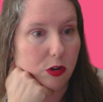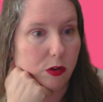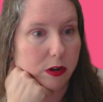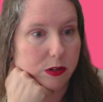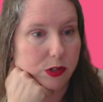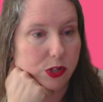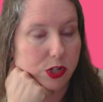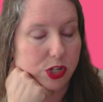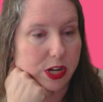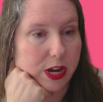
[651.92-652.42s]

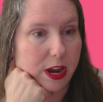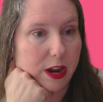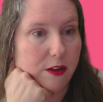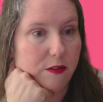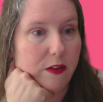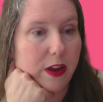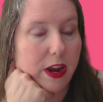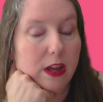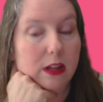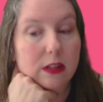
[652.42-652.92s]
crochet
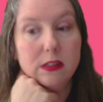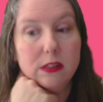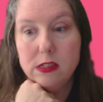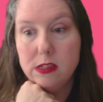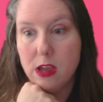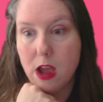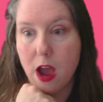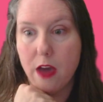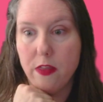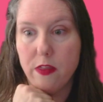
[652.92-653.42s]

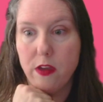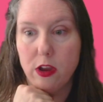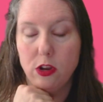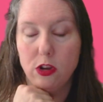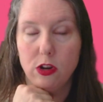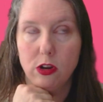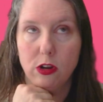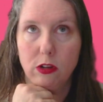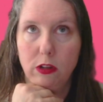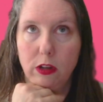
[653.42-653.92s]
fans, yeah,
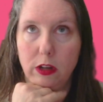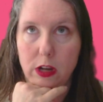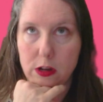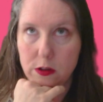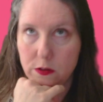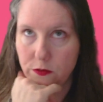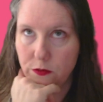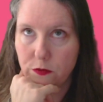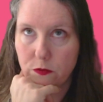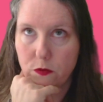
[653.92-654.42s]
that you're
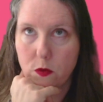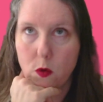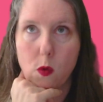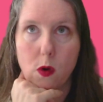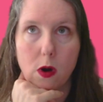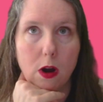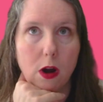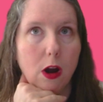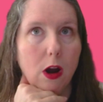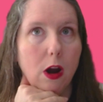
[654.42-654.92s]
looking
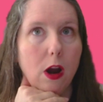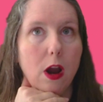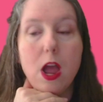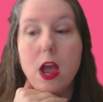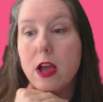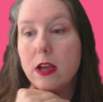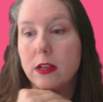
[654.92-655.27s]
for